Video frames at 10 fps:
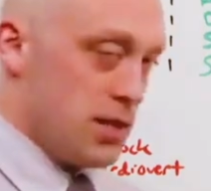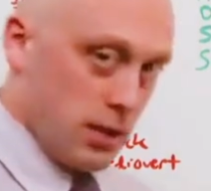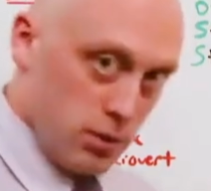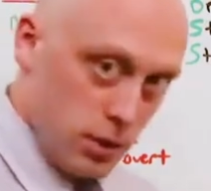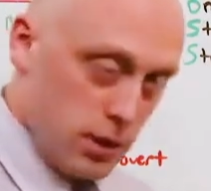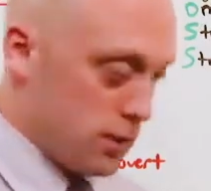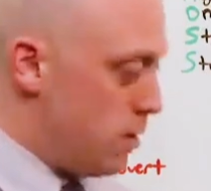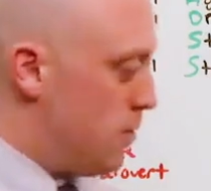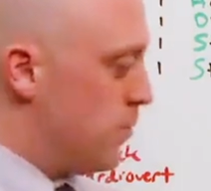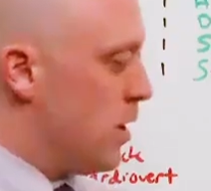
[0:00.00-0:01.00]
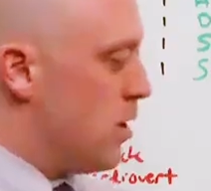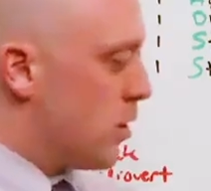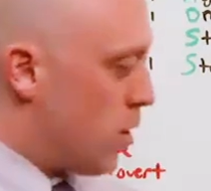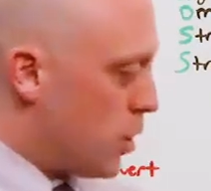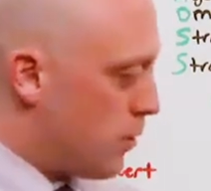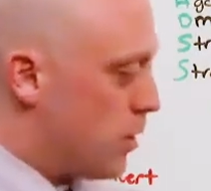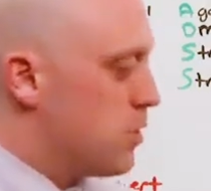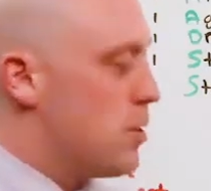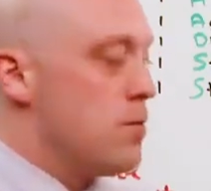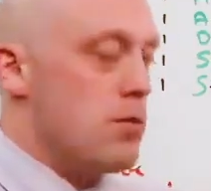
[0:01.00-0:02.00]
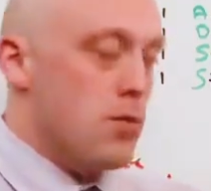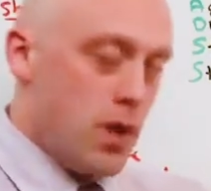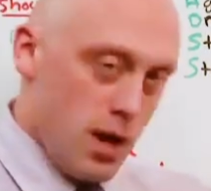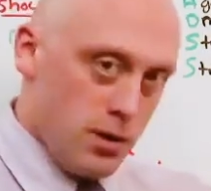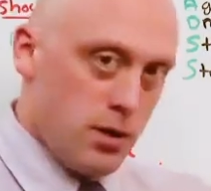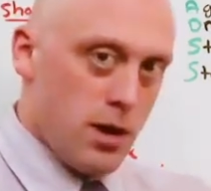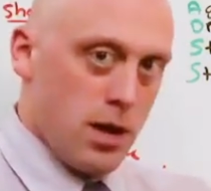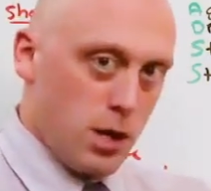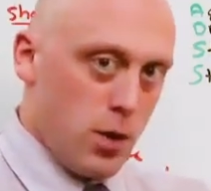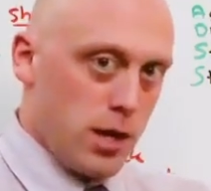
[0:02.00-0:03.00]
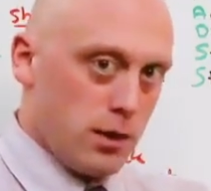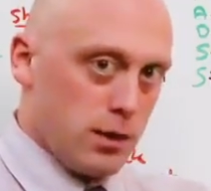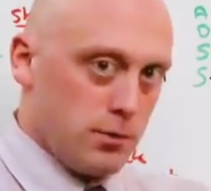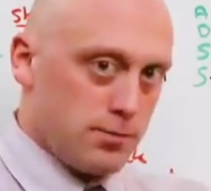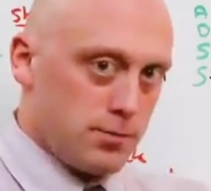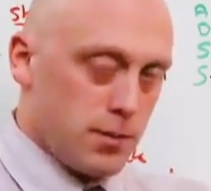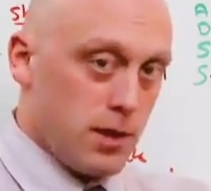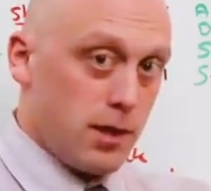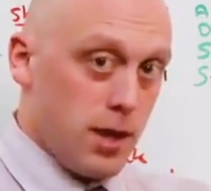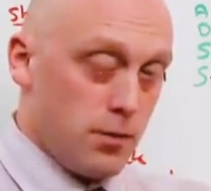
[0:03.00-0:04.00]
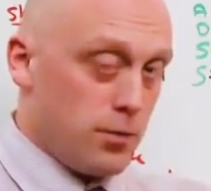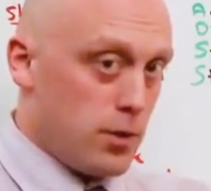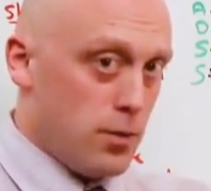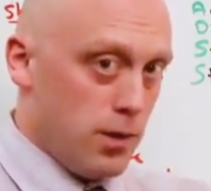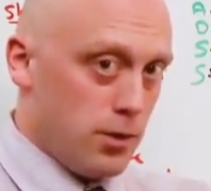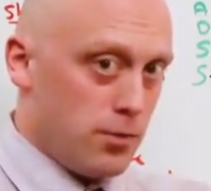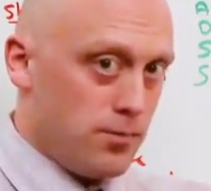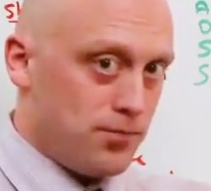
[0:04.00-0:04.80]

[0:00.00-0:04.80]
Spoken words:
Take a look at them, cardiovert them, then anticoagulate them, again for a month.